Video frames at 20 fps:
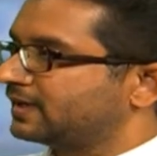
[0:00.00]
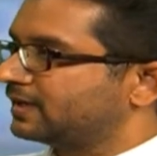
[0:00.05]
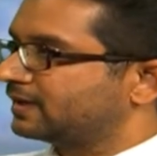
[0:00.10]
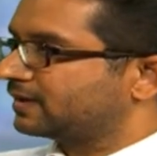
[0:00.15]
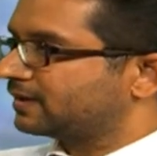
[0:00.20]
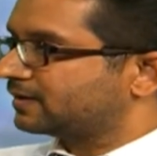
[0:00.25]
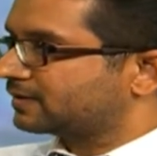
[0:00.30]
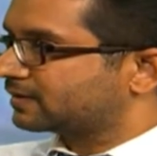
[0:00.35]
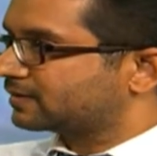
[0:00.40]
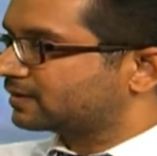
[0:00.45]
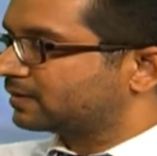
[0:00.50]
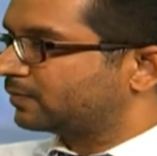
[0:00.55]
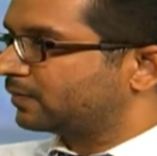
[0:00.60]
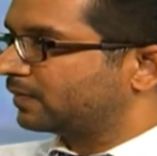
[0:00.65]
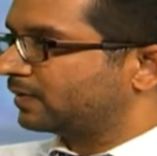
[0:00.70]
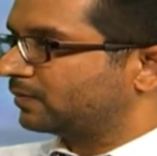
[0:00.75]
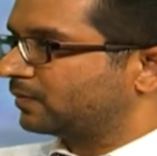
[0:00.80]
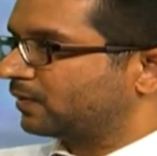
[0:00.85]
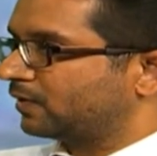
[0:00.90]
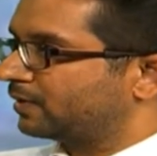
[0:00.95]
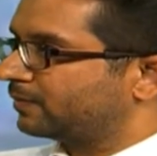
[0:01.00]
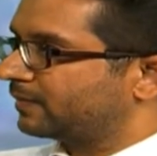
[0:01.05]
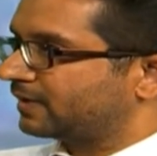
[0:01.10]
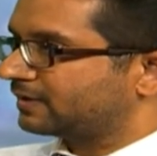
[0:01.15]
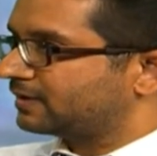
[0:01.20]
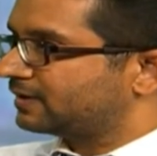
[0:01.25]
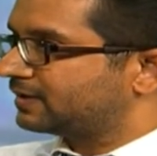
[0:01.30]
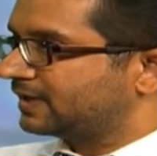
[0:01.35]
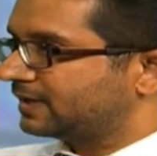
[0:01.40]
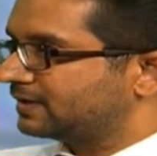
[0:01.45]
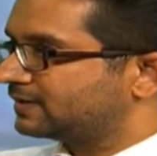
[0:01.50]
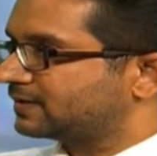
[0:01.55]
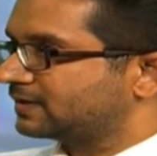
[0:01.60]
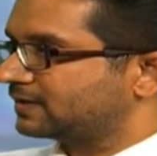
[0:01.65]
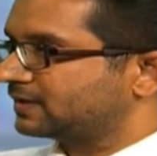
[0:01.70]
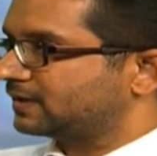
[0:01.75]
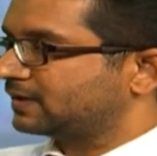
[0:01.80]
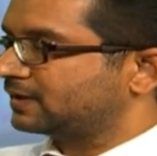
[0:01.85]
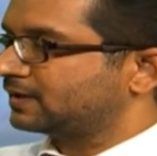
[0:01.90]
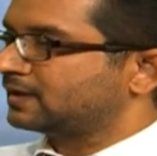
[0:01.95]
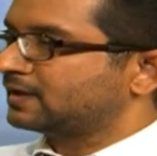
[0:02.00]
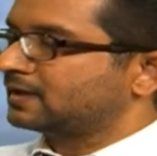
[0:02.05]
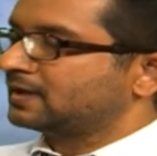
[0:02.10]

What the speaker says: increases the bone mineral density.